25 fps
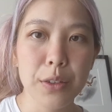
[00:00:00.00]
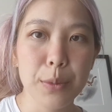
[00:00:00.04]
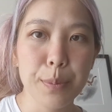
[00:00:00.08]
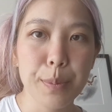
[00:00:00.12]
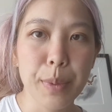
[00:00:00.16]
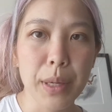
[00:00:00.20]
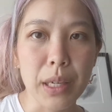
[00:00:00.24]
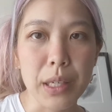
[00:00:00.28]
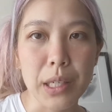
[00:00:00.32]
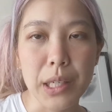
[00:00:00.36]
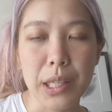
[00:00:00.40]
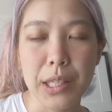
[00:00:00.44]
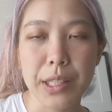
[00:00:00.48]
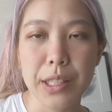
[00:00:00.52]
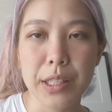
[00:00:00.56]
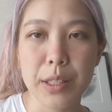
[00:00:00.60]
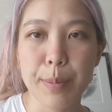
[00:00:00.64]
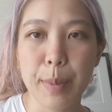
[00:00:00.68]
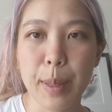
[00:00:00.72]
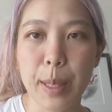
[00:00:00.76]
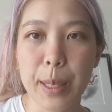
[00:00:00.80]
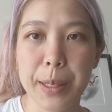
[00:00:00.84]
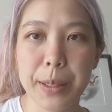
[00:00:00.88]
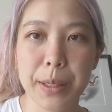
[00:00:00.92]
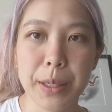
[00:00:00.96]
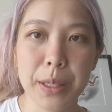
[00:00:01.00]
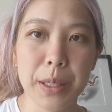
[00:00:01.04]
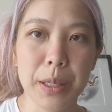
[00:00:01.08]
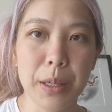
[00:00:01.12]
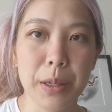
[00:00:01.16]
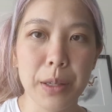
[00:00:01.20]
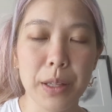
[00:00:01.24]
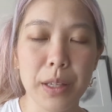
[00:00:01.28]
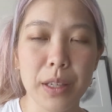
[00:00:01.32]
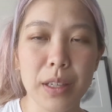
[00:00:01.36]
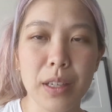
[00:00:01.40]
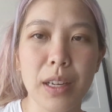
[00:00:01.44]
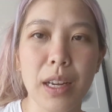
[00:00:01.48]
punk inspired
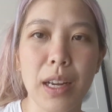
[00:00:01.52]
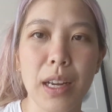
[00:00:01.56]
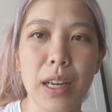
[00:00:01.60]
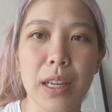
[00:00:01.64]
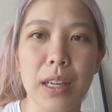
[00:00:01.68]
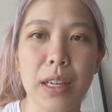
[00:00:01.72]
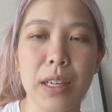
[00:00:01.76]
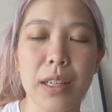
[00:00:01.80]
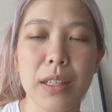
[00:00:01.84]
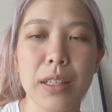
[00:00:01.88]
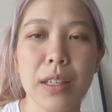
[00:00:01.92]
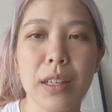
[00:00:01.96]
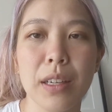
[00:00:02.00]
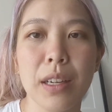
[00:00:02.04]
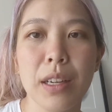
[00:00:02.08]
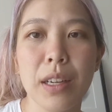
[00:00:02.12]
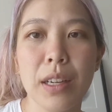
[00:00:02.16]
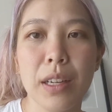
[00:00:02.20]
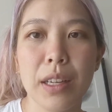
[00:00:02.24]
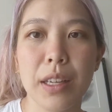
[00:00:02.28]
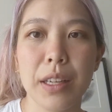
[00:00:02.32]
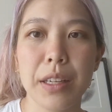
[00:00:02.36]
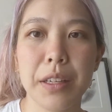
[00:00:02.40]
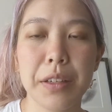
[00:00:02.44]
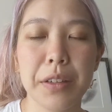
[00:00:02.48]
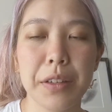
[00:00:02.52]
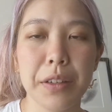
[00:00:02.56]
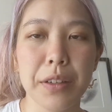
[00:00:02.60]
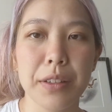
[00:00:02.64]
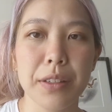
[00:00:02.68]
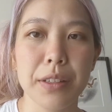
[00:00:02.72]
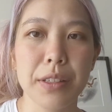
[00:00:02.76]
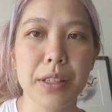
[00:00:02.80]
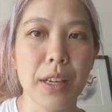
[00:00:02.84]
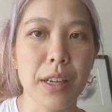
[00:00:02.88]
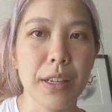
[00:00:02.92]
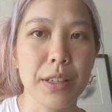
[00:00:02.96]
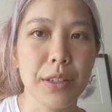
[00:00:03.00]
clothing, and
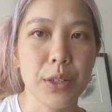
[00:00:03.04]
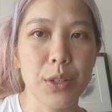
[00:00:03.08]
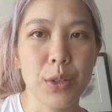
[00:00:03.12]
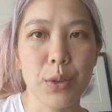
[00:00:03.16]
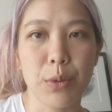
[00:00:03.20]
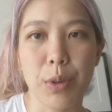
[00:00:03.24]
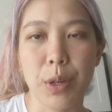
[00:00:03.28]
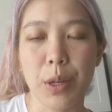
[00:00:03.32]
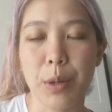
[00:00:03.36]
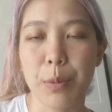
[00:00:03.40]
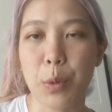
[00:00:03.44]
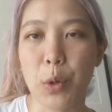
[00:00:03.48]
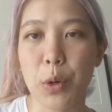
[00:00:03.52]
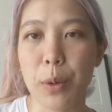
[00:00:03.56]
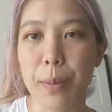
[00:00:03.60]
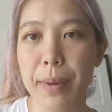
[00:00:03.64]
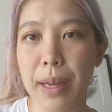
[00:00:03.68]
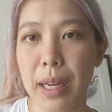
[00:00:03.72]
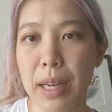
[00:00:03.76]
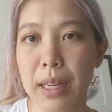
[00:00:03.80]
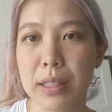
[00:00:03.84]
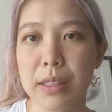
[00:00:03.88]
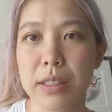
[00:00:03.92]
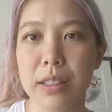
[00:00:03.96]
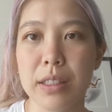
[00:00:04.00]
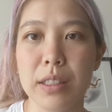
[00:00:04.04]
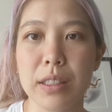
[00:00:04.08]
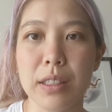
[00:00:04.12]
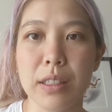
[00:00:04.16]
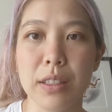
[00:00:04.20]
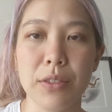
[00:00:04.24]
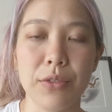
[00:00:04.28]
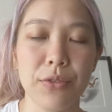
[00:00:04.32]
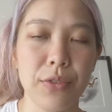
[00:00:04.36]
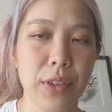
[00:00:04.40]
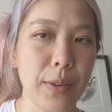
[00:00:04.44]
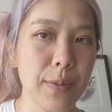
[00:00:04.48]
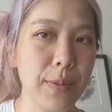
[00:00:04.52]
e-girls tend to wear more pastel,
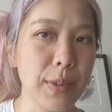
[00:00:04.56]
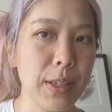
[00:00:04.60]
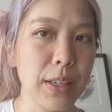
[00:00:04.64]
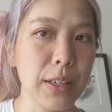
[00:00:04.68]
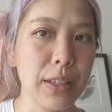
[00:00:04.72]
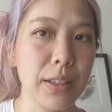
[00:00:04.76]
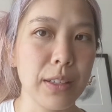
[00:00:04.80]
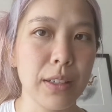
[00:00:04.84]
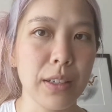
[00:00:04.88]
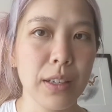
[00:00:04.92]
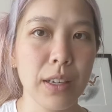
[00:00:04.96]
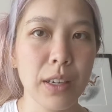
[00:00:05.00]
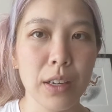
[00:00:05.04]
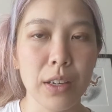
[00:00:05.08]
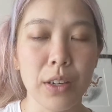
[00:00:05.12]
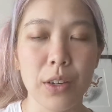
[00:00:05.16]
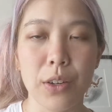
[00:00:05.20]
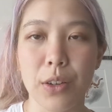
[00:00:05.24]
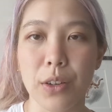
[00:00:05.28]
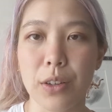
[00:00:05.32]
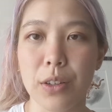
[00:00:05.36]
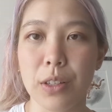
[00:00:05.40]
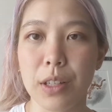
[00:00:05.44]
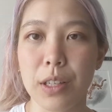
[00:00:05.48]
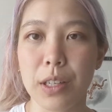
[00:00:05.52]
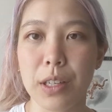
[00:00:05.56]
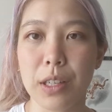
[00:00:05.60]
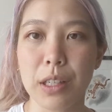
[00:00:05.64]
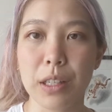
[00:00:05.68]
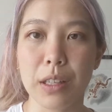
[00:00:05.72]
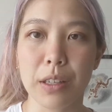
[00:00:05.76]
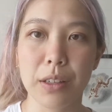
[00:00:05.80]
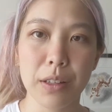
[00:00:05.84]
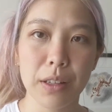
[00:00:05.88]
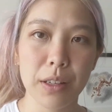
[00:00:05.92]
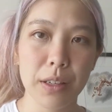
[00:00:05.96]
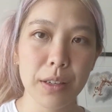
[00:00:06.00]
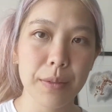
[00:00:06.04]
feminine, girly
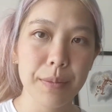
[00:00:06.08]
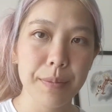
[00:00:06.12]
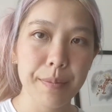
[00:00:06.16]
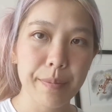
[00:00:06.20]
clothing.